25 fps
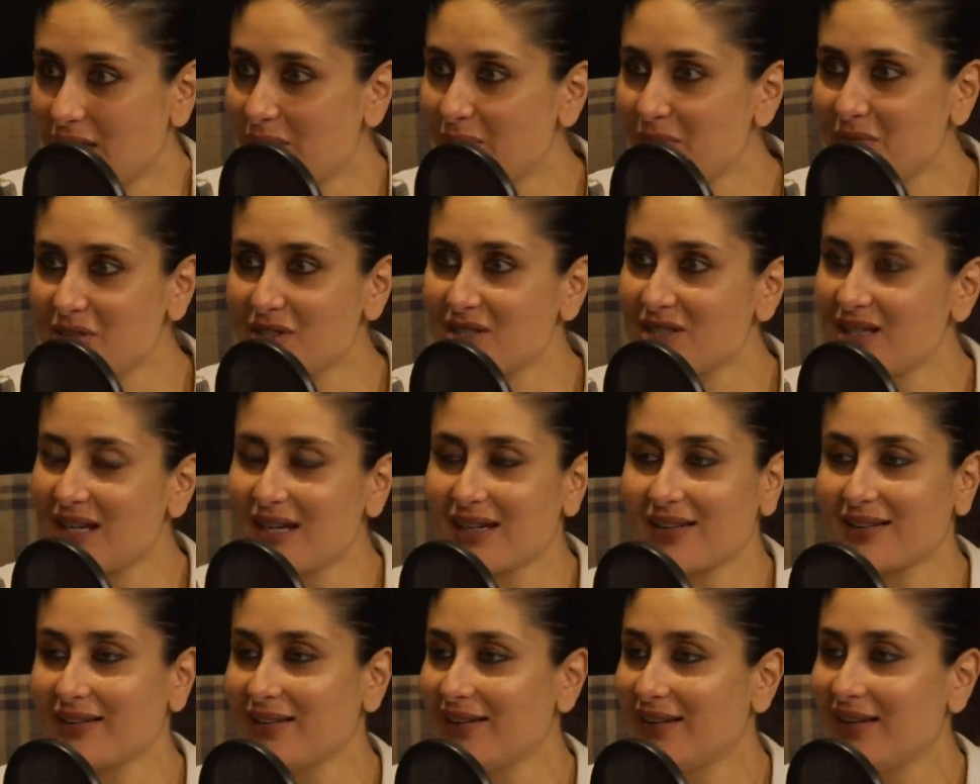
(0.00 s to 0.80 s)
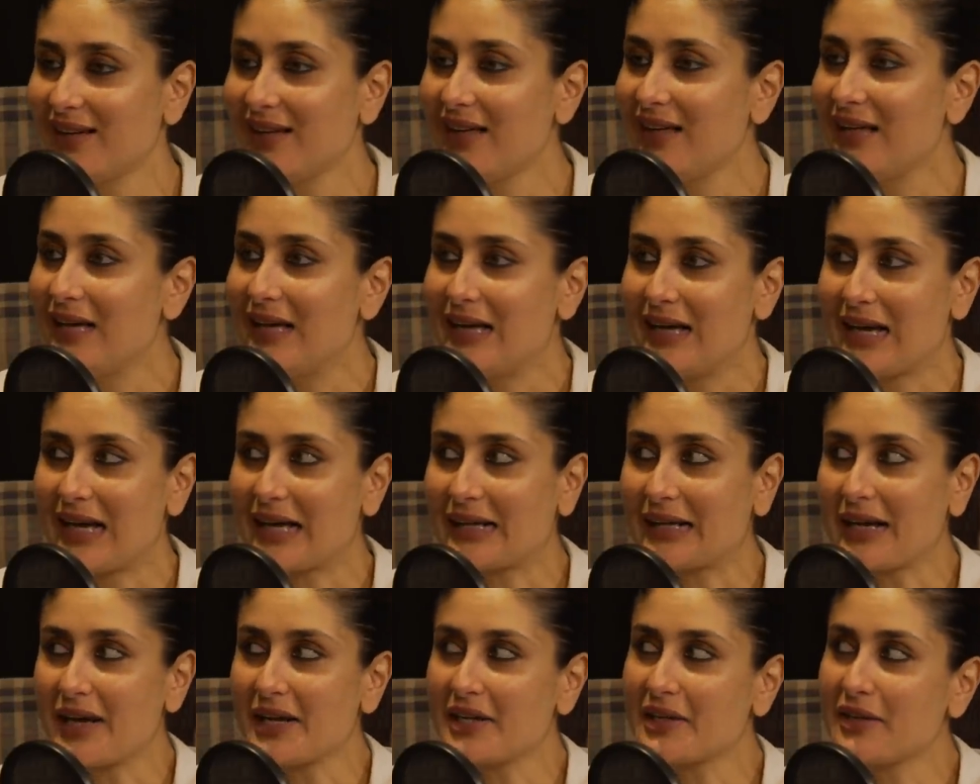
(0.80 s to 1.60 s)
I'm just like,
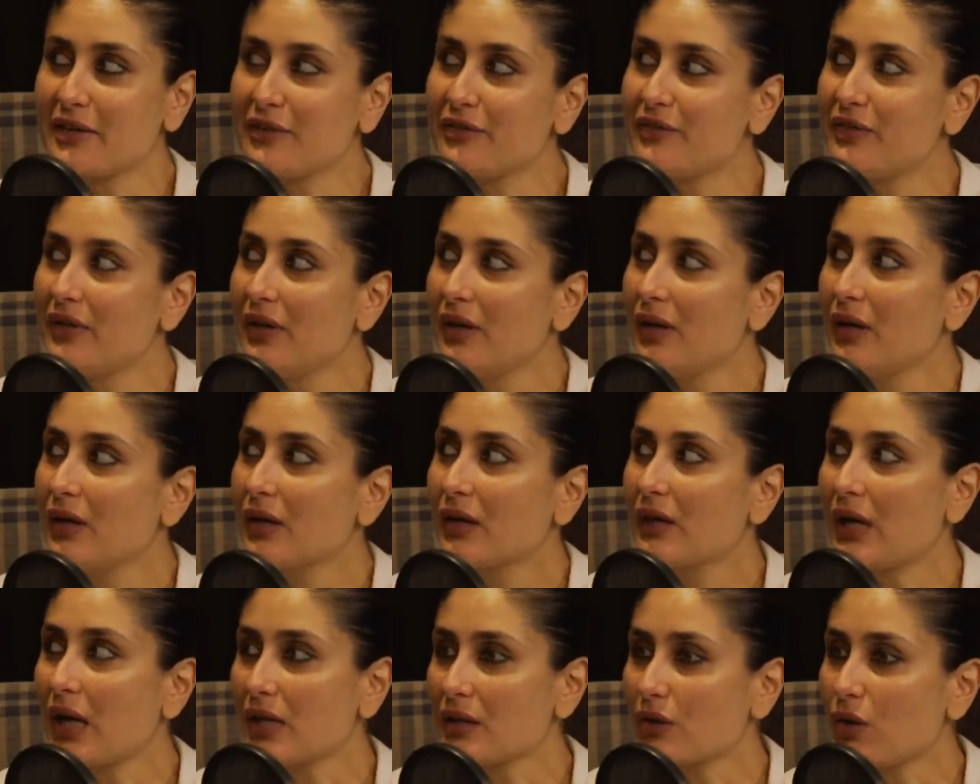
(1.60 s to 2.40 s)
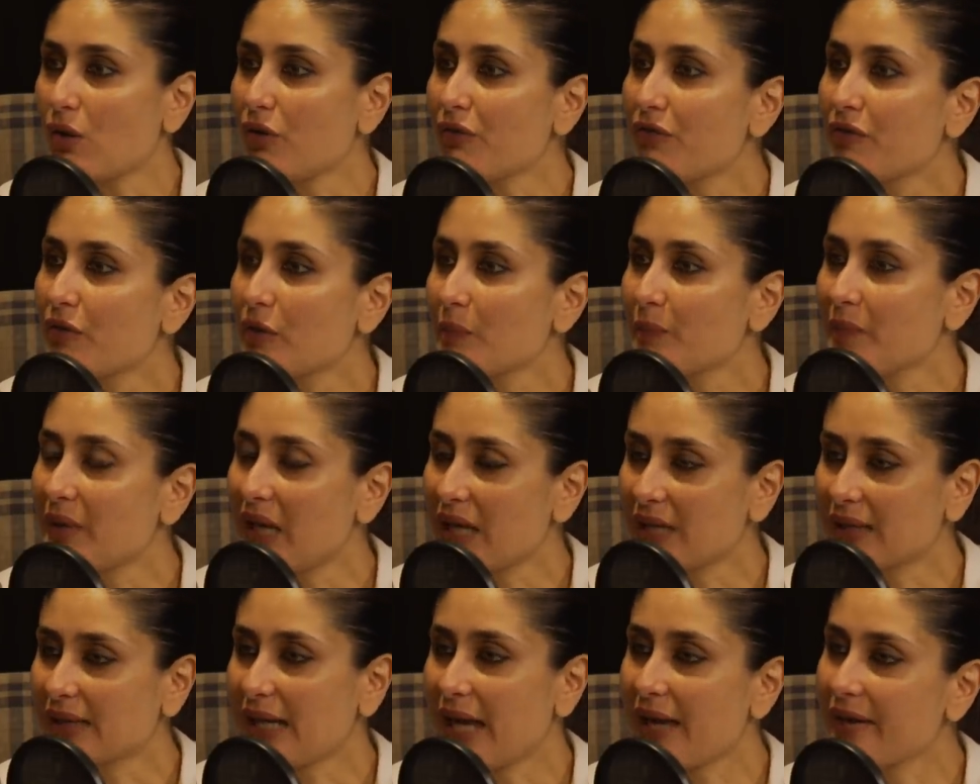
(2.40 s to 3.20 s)
I kind of cut off from
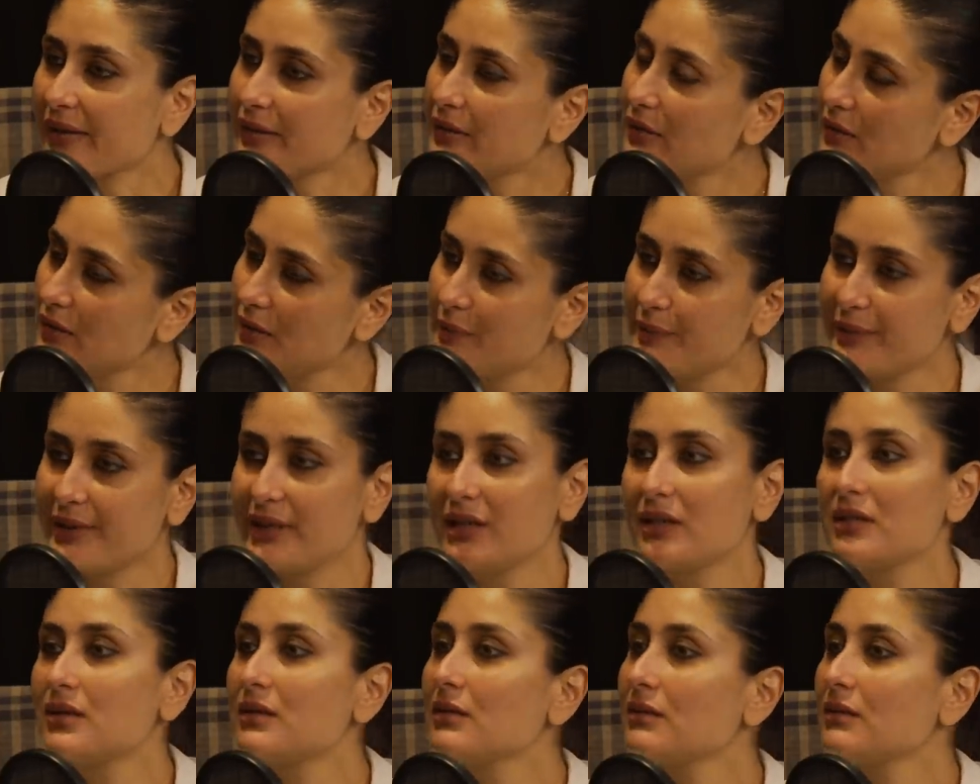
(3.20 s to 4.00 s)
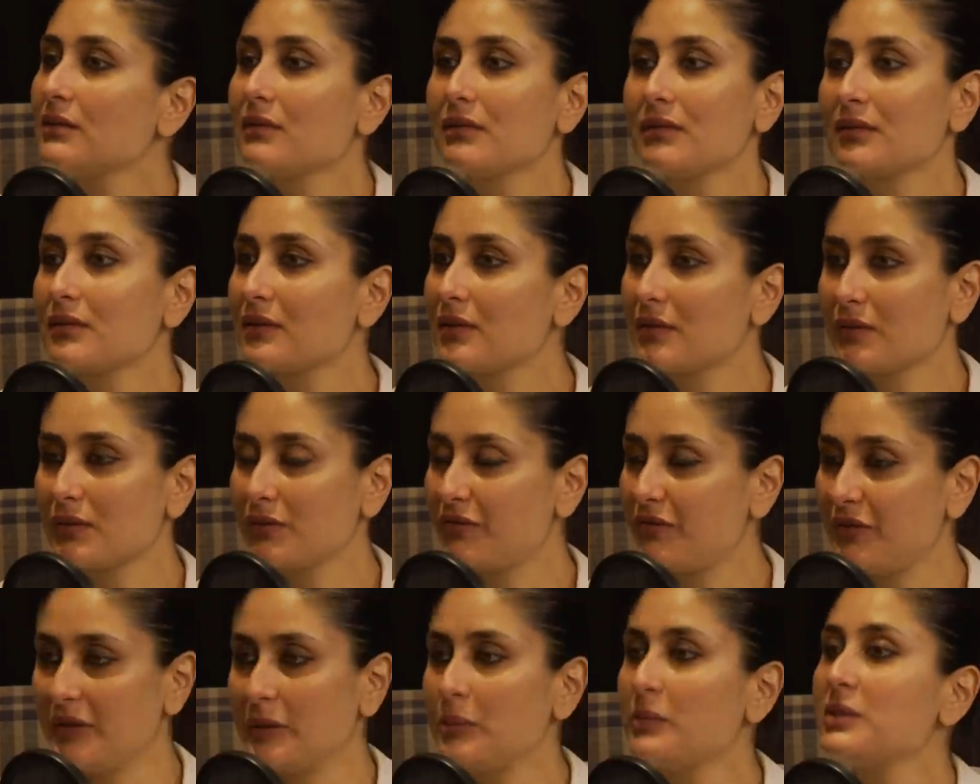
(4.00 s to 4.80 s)
that character the minute
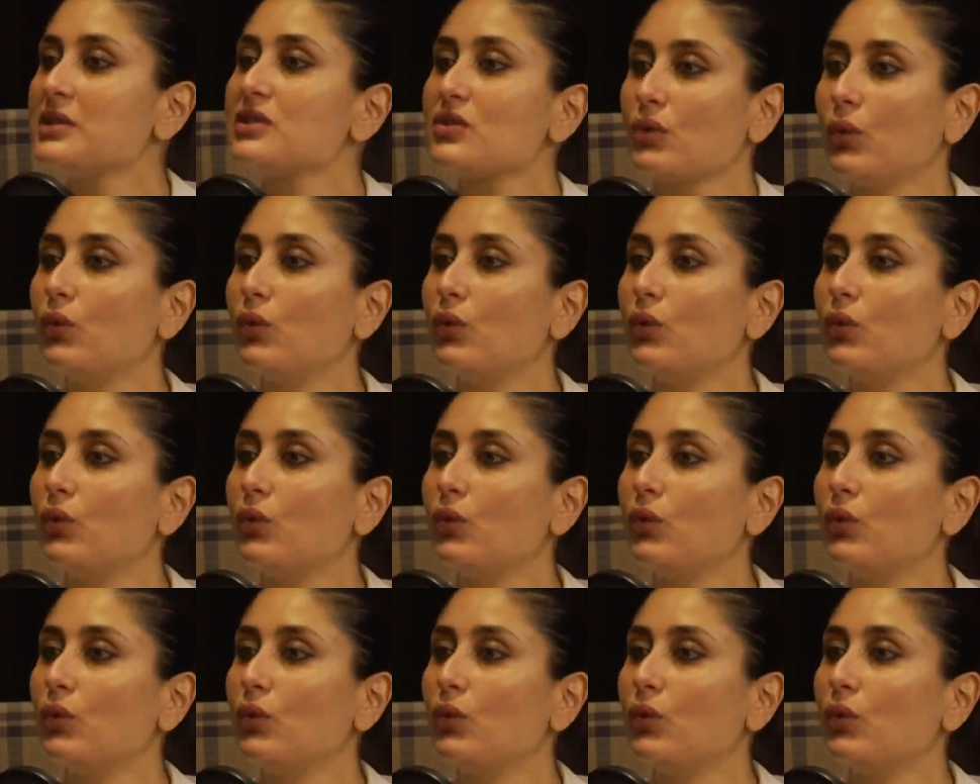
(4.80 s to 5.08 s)
the film is